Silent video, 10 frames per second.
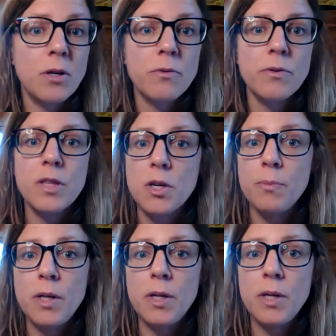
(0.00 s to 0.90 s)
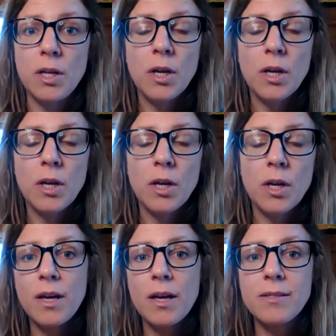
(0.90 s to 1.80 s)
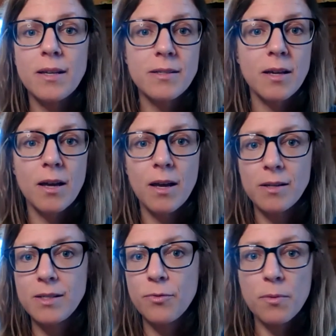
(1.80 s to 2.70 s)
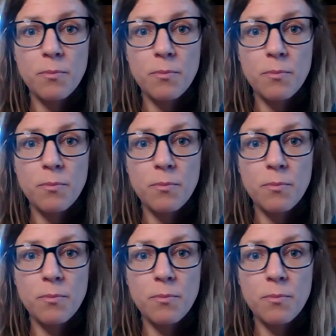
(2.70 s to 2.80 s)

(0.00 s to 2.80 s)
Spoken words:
They make a great snack. If they're left over, they could be used in